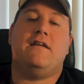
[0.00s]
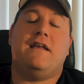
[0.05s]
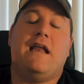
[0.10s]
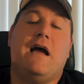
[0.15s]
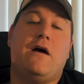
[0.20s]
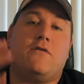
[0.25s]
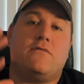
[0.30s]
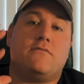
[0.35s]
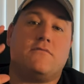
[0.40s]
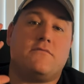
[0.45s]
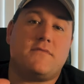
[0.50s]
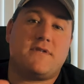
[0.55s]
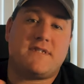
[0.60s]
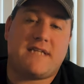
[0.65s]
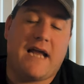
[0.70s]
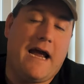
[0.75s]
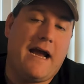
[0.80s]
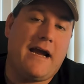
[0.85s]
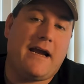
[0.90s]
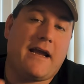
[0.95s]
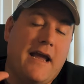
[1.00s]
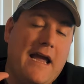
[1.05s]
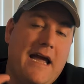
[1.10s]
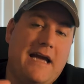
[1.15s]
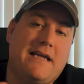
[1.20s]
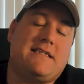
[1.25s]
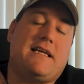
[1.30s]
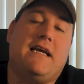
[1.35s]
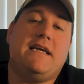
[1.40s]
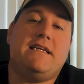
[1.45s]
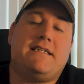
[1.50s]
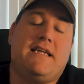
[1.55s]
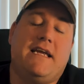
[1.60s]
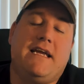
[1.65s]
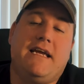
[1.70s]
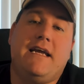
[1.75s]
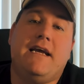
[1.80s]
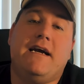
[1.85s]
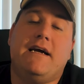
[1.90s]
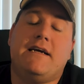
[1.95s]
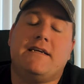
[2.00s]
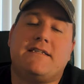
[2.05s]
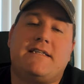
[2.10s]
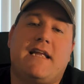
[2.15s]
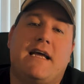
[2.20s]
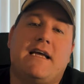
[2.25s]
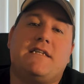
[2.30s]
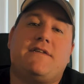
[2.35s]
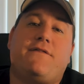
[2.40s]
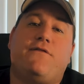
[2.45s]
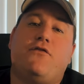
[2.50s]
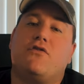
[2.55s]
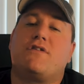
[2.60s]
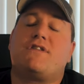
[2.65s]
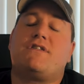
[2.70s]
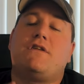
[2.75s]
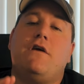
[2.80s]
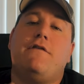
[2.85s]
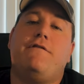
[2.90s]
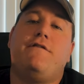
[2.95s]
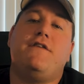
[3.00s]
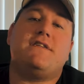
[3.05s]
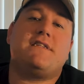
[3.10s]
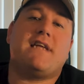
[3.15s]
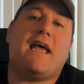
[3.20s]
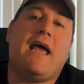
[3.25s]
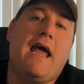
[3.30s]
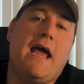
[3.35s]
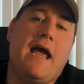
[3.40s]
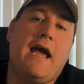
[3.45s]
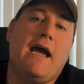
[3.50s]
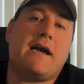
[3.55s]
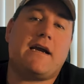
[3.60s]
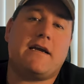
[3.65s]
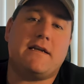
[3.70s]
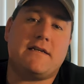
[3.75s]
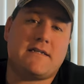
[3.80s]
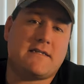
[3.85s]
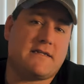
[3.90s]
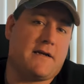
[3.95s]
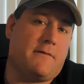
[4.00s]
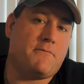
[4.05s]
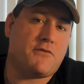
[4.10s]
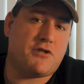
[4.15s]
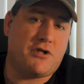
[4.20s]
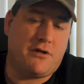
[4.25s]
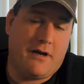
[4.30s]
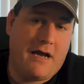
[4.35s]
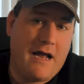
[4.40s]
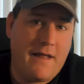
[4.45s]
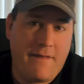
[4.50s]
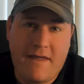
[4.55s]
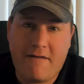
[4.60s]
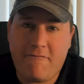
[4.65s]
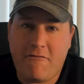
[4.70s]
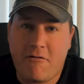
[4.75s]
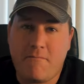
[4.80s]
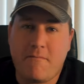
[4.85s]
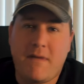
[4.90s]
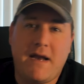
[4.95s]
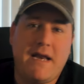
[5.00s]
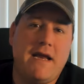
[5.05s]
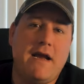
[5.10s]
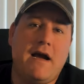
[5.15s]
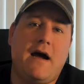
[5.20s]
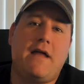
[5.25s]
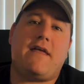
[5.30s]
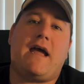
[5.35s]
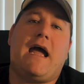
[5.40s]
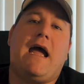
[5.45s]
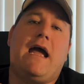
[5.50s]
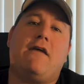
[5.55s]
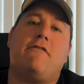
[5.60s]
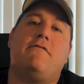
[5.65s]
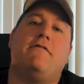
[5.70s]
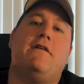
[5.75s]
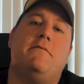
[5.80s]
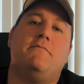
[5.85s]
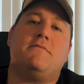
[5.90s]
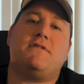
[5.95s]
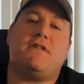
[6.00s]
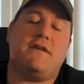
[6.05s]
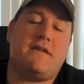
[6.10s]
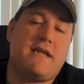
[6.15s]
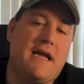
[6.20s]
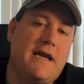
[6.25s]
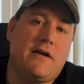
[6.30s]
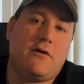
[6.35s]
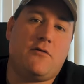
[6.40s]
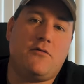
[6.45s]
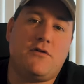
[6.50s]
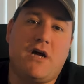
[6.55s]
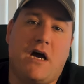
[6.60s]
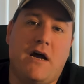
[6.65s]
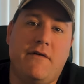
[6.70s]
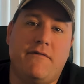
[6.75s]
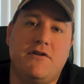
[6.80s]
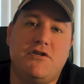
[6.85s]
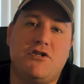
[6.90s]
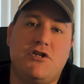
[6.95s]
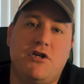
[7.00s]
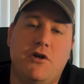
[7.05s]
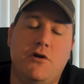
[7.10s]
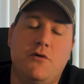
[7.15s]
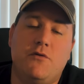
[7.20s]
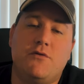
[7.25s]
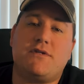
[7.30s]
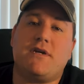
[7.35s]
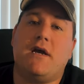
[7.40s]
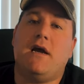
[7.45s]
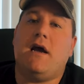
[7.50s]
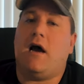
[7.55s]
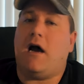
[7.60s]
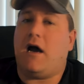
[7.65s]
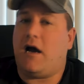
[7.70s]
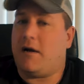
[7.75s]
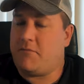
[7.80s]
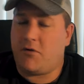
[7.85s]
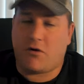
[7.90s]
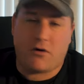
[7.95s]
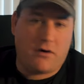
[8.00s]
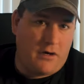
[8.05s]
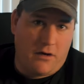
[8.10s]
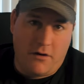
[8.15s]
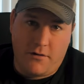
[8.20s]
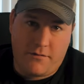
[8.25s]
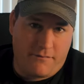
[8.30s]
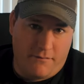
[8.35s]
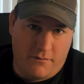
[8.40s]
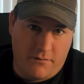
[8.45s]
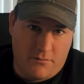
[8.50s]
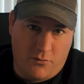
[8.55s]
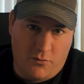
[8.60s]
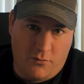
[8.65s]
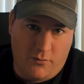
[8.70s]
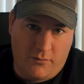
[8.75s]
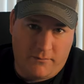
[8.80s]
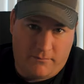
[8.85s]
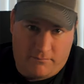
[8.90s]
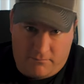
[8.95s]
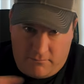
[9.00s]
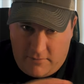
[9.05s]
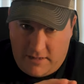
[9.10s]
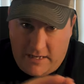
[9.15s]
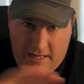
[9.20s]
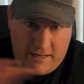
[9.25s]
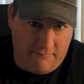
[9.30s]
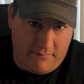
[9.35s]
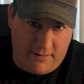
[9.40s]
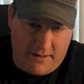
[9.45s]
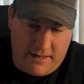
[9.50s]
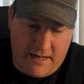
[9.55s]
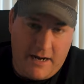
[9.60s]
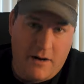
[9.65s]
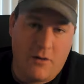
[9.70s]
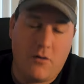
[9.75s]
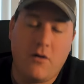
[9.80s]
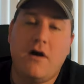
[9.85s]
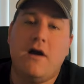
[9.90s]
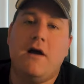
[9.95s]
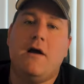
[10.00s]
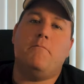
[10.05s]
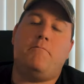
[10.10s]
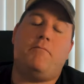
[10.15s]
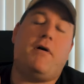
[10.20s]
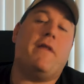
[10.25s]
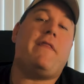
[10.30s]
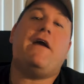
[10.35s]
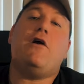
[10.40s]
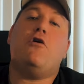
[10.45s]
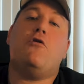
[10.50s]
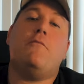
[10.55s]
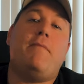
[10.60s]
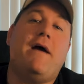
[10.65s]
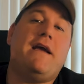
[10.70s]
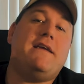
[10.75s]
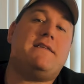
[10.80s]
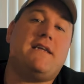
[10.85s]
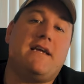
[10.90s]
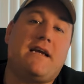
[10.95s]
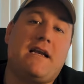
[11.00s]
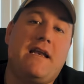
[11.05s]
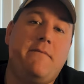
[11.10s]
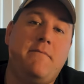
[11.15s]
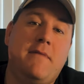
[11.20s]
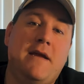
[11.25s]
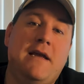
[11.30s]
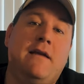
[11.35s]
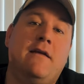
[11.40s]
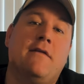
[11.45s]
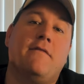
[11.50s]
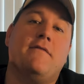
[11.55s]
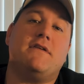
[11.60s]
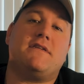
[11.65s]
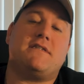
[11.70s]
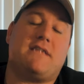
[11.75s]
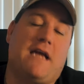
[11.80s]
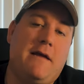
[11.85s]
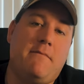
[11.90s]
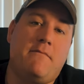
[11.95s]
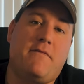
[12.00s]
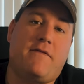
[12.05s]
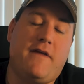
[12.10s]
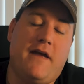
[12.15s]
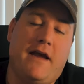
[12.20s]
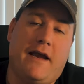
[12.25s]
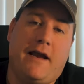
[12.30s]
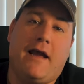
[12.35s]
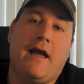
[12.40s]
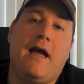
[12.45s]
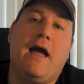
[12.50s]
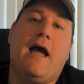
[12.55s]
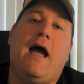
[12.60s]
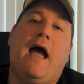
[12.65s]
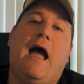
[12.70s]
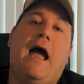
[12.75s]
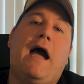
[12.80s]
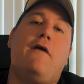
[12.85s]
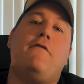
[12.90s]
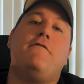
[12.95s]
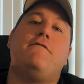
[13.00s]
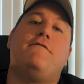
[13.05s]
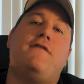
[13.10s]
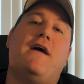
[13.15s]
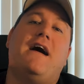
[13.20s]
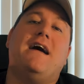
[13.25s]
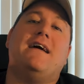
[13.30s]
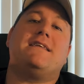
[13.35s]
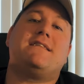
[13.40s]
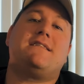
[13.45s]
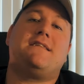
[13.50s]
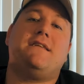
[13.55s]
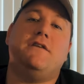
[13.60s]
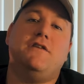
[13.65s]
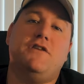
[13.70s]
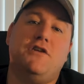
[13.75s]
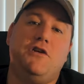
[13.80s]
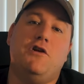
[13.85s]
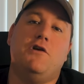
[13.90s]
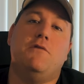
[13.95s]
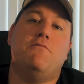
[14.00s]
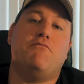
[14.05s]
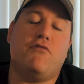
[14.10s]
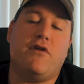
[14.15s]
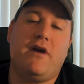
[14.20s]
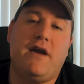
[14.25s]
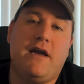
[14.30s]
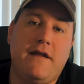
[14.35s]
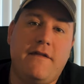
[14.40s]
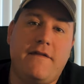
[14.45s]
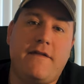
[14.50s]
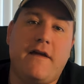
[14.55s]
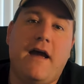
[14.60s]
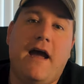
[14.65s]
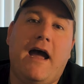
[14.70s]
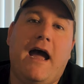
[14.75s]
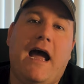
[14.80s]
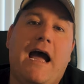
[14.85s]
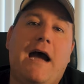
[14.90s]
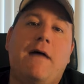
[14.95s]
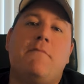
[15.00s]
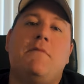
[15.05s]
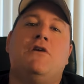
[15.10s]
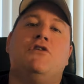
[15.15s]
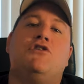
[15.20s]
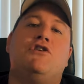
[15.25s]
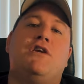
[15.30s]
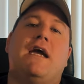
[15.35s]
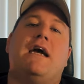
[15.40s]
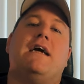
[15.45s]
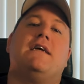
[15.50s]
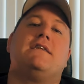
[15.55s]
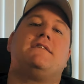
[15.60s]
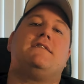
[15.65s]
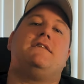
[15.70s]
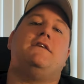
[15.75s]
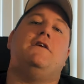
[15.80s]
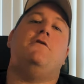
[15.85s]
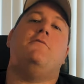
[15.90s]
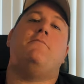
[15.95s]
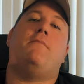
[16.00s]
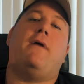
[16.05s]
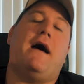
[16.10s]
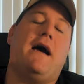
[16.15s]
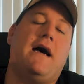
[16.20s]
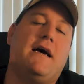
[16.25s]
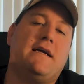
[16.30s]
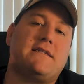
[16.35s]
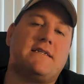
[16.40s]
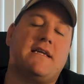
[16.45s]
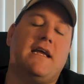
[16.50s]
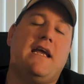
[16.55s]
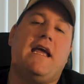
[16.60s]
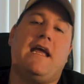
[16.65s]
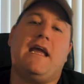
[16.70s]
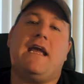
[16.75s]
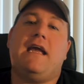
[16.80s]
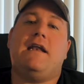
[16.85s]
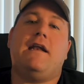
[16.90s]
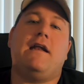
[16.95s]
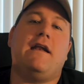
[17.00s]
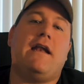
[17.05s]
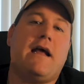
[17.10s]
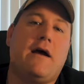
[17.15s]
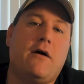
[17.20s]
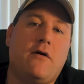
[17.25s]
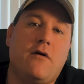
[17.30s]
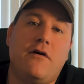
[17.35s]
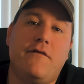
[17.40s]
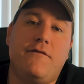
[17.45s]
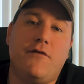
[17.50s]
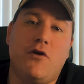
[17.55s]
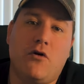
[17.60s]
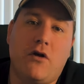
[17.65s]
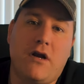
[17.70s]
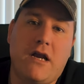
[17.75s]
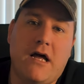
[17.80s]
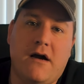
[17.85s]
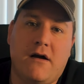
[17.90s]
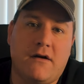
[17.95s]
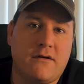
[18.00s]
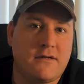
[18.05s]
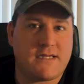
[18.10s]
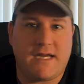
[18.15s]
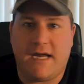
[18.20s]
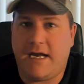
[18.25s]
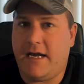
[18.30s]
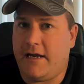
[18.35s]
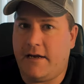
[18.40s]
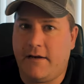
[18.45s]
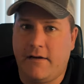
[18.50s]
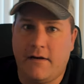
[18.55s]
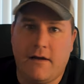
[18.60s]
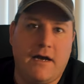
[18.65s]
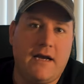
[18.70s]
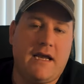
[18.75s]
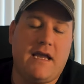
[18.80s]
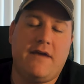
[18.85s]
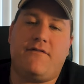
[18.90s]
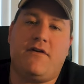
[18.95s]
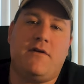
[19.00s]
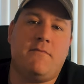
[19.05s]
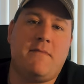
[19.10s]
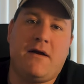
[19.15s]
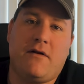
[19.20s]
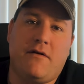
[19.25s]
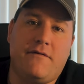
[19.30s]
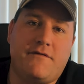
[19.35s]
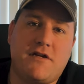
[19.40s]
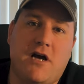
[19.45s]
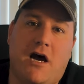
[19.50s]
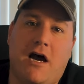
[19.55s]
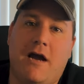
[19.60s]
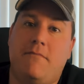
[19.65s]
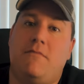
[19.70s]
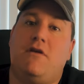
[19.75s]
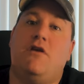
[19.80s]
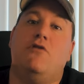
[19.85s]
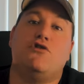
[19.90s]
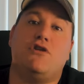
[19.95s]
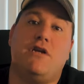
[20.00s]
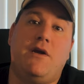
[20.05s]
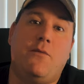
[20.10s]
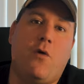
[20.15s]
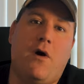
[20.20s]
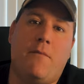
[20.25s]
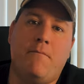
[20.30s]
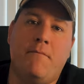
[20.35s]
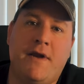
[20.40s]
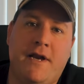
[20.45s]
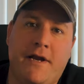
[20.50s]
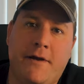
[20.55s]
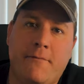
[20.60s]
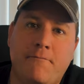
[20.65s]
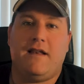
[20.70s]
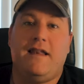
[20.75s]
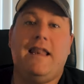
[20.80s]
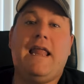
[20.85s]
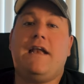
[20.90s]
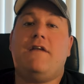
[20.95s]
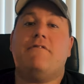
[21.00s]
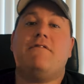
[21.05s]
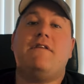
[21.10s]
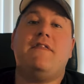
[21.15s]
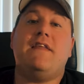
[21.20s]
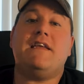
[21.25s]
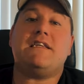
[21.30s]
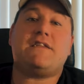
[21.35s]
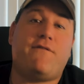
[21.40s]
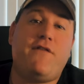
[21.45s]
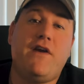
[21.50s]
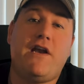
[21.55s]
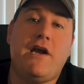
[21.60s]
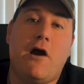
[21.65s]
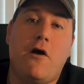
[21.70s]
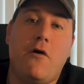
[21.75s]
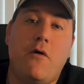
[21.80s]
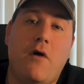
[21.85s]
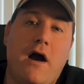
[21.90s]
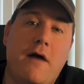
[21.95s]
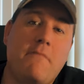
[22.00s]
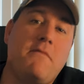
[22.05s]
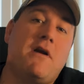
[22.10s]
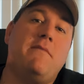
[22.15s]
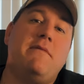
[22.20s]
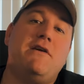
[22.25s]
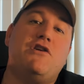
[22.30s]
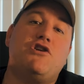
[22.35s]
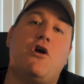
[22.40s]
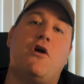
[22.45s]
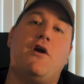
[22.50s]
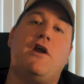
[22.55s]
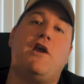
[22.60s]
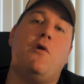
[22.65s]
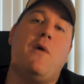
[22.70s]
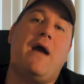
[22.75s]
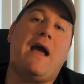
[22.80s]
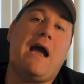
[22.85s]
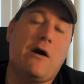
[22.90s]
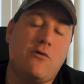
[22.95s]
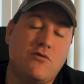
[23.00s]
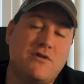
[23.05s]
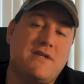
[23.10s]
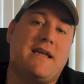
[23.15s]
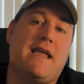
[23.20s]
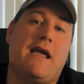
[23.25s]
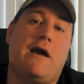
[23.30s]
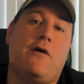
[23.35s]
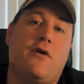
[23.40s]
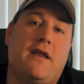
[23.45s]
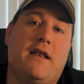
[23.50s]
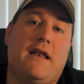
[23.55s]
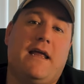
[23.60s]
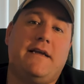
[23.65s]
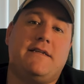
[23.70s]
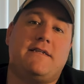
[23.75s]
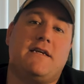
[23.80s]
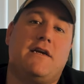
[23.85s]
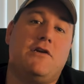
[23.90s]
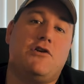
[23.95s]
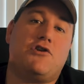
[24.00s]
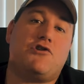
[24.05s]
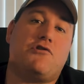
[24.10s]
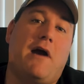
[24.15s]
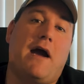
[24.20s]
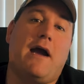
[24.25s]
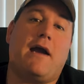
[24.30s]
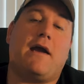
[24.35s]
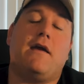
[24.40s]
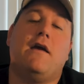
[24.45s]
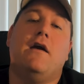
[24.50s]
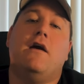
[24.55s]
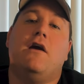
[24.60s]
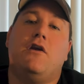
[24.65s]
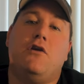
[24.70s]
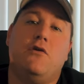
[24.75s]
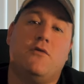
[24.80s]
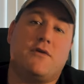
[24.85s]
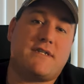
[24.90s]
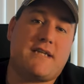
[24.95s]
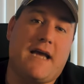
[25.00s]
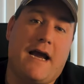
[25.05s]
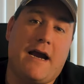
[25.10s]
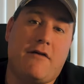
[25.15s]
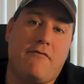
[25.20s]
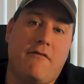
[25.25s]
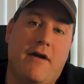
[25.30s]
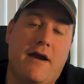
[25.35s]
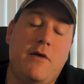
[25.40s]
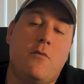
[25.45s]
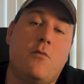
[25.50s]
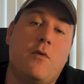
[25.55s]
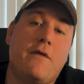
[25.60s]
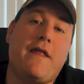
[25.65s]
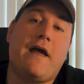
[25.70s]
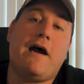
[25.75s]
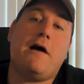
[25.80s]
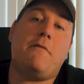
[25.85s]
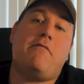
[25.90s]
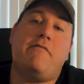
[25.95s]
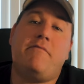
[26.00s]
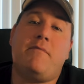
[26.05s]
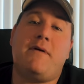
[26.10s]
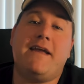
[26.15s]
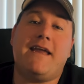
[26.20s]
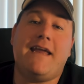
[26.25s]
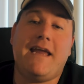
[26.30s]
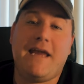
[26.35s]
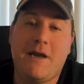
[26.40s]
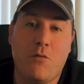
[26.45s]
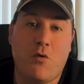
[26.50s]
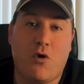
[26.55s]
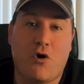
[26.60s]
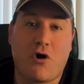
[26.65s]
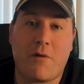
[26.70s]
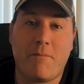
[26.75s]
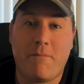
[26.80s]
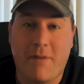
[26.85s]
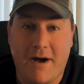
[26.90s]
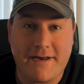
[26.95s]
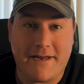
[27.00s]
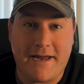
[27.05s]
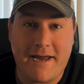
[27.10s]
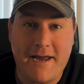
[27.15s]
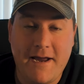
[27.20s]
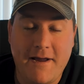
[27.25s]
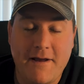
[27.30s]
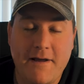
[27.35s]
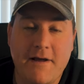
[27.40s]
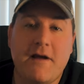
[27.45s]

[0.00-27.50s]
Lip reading: Now, SAC, S-A-C, stands for Surface Air Consumption, and there are many other acronyms that technical divers use. I'm not going to go through them all here and now, but they all basically mean the same thing. How fast do you breathe? How much gas do you pass in and out of your lungs in a given amount of time, usually 1 minute? Later in this video, I'm going to be showing you how to calculate and track your SAC rate with the help of my Ewok buddy.